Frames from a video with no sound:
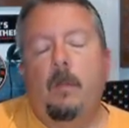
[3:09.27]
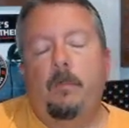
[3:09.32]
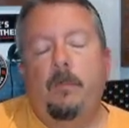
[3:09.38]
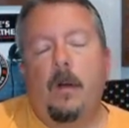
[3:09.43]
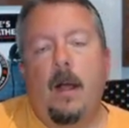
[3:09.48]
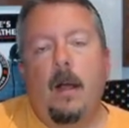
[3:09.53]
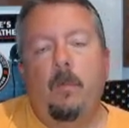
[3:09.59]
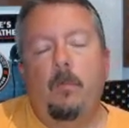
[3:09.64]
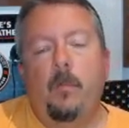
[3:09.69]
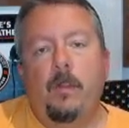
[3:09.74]

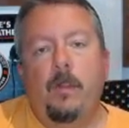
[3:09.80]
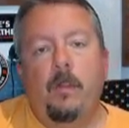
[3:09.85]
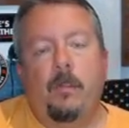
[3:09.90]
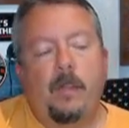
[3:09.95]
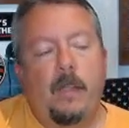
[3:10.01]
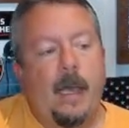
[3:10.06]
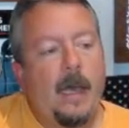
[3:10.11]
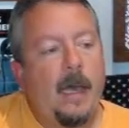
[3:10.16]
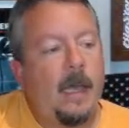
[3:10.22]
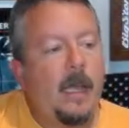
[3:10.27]
problem with this
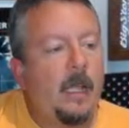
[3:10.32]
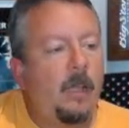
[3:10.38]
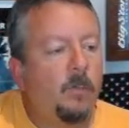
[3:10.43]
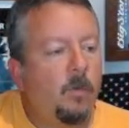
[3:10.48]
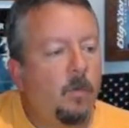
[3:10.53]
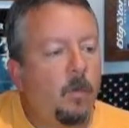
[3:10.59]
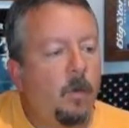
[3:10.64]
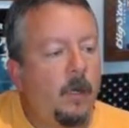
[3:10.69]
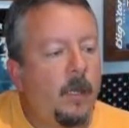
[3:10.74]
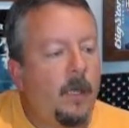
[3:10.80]
guy is
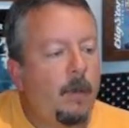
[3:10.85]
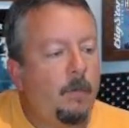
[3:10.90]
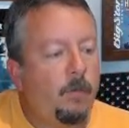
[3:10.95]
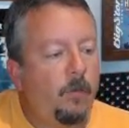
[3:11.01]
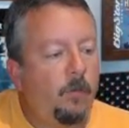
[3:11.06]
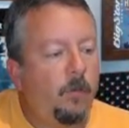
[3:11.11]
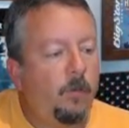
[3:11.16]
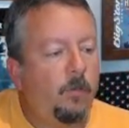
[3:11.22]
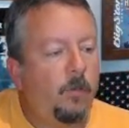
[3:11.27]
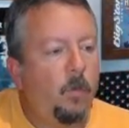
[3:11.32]
that we're going to have
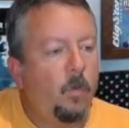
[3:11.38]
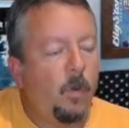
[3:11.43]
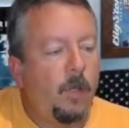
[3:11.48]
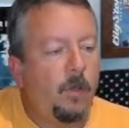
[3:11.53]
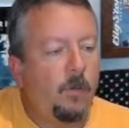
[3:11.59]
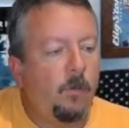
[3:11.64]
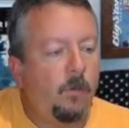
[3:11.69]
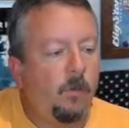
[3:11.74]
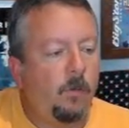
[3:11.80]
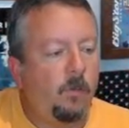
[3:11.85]
persistent
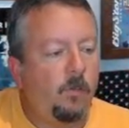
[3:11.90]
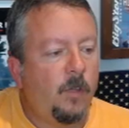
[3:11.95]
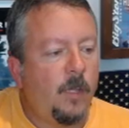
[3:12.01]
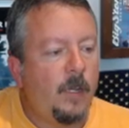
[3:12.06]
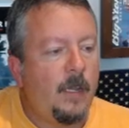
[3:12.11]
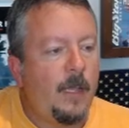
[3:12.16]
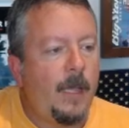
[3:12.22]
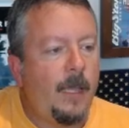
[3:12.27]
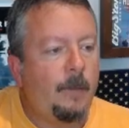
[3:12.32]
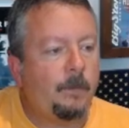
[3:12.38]
winds. This is
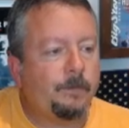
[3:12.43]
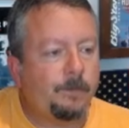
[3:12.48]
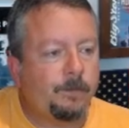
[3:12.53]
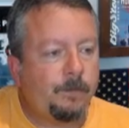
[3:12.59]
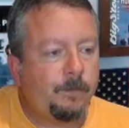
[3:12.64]
Sunday.